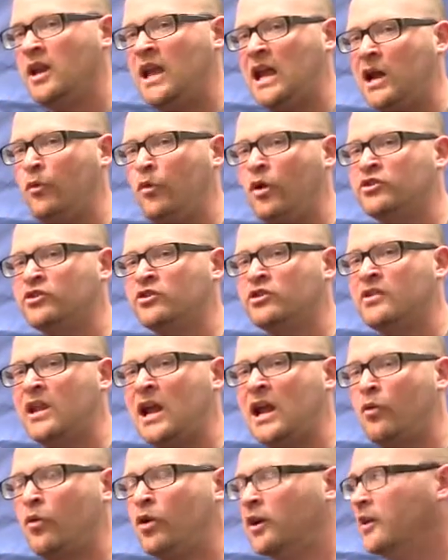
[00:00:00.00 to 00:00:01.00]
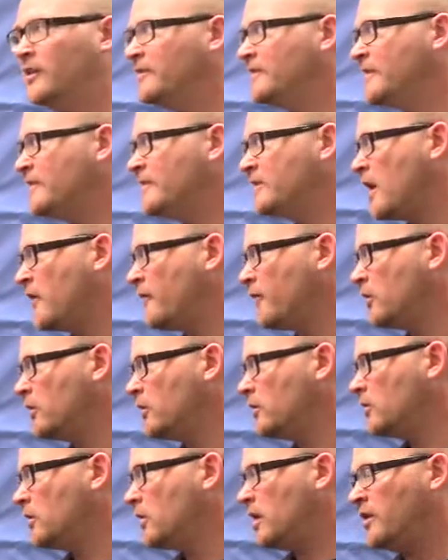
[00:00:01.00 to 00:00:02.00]
and once your network is
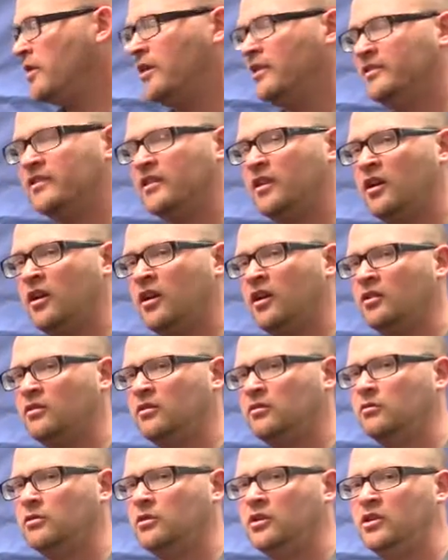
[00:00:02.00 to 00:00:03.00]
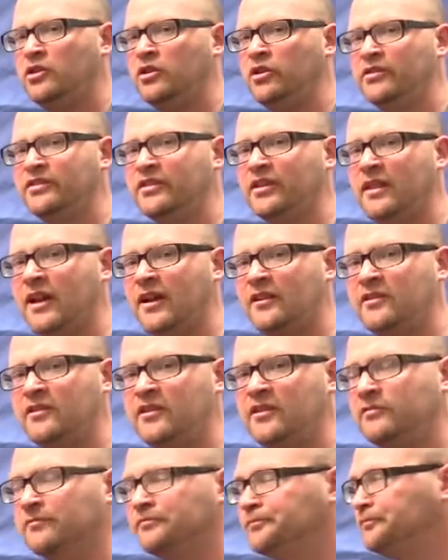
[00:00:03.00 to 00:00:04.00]
discovered in this area, you'll select
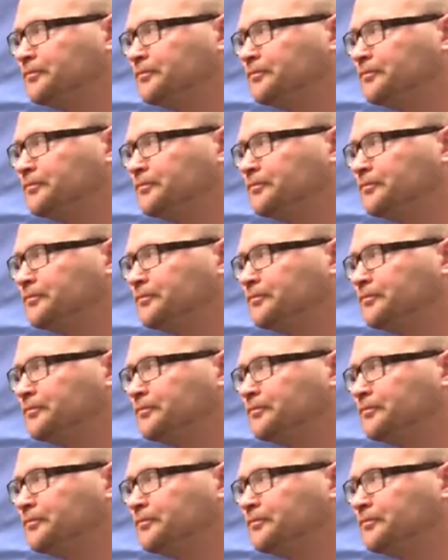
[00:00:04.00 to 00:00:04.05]
it